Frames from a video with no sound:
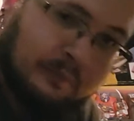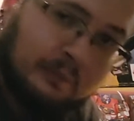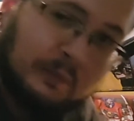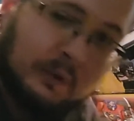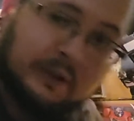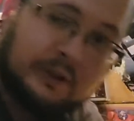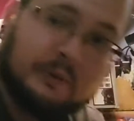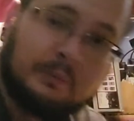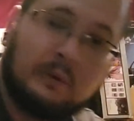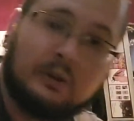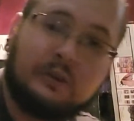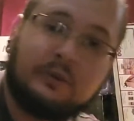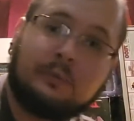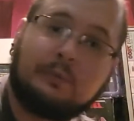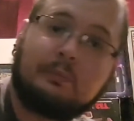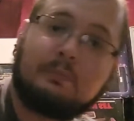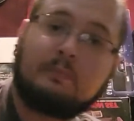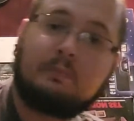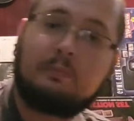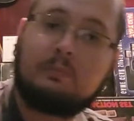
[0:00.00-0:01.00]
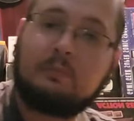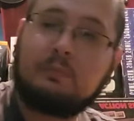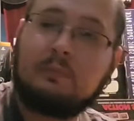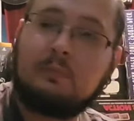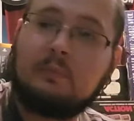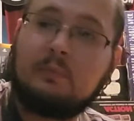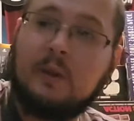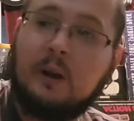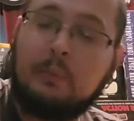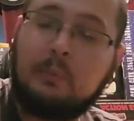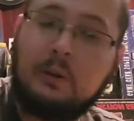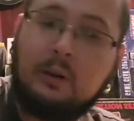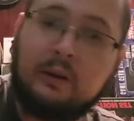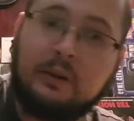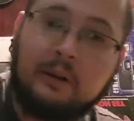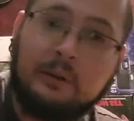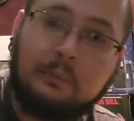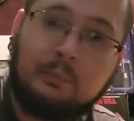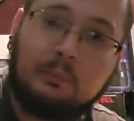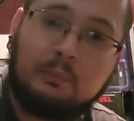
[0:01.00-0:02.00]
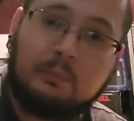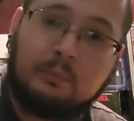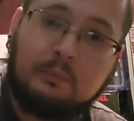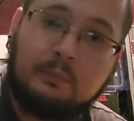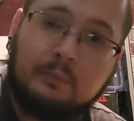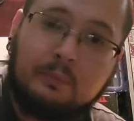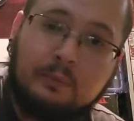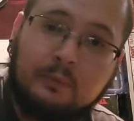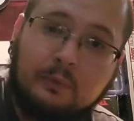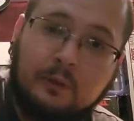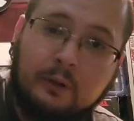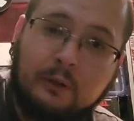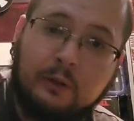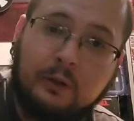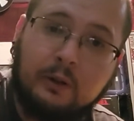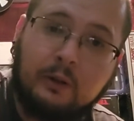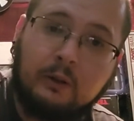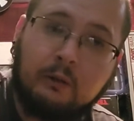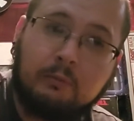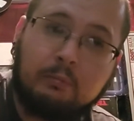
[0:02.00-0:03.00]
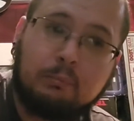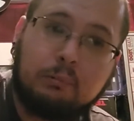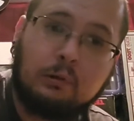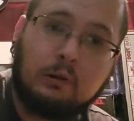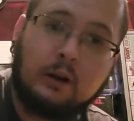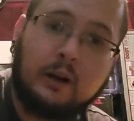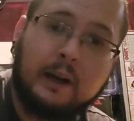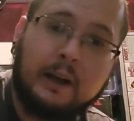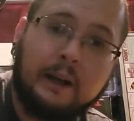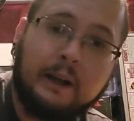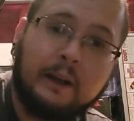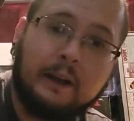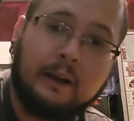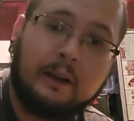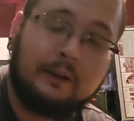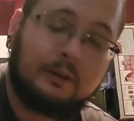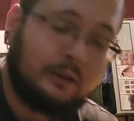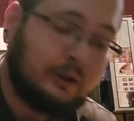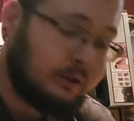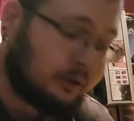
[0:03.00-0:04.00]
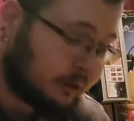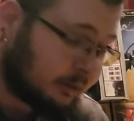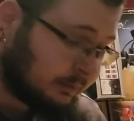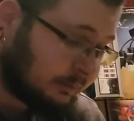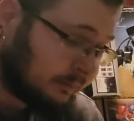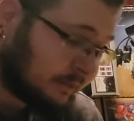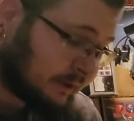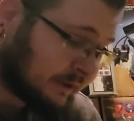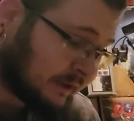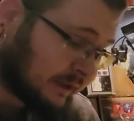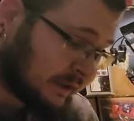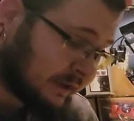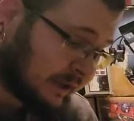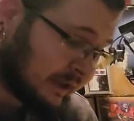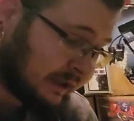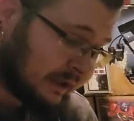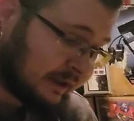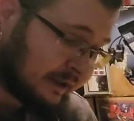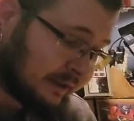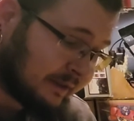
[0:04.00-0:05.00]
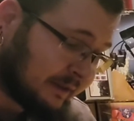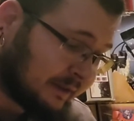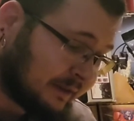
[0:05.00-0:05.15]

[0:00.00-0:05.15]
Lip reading: Probably somebody just uploaded a review of Prey on YouTube because I just got an